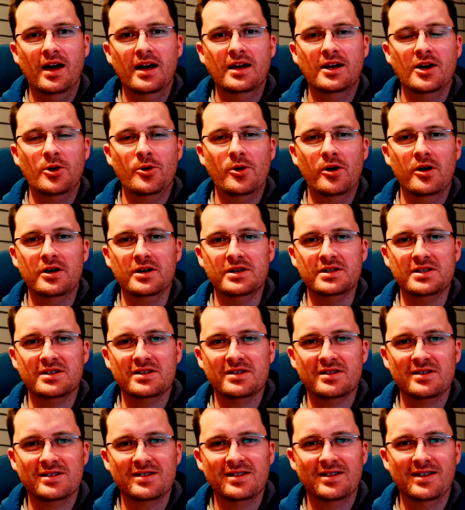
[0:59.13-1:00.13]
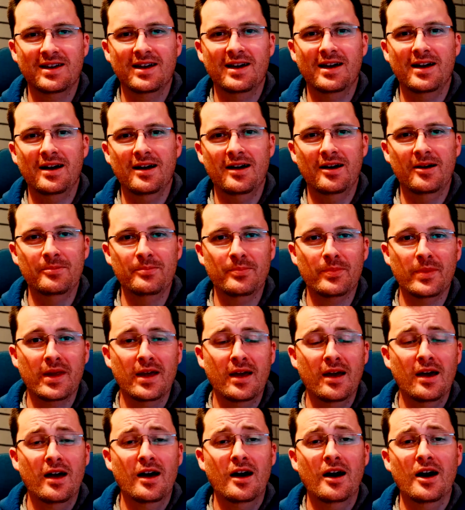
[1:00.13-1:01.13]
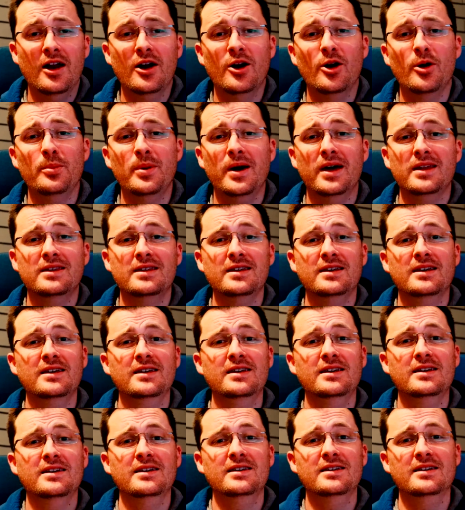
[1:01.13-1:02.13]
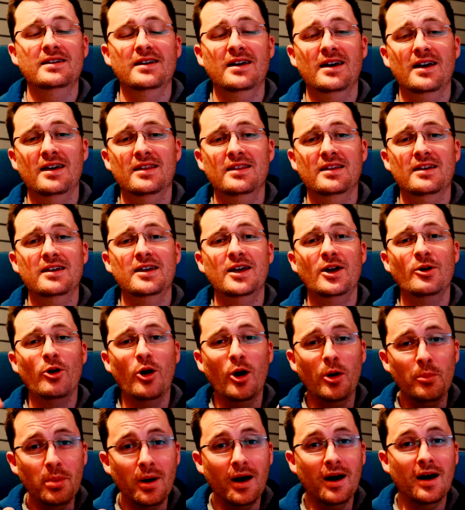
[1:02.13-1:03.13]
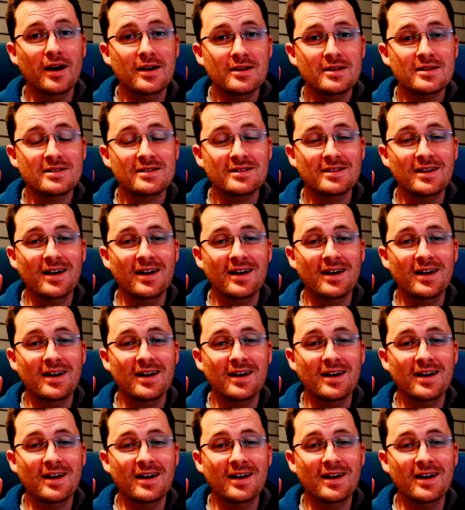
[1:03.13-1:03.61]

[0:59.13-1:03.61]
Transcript: Hey, no worries. I don't know about the hero part